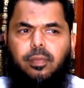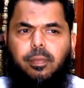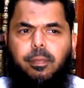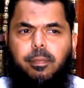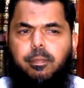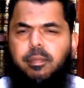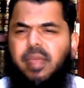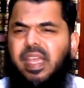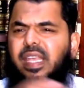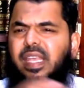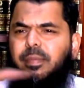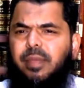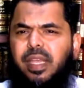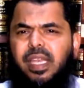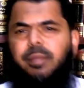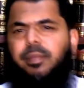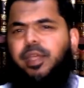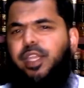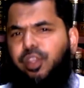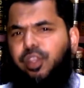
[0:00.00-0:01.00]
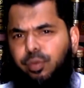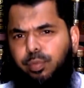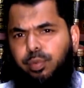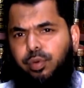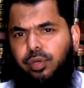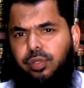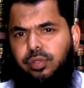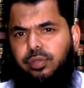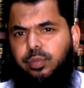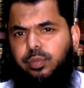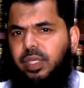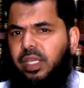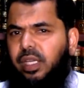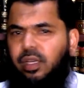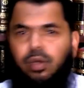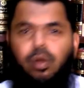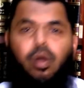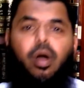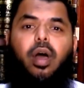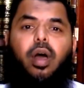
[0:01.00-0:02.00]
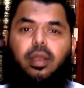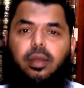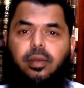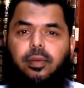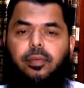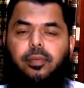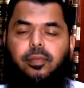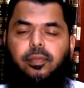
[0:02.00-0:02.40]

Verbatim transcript: Many, many, many reports. We can go on.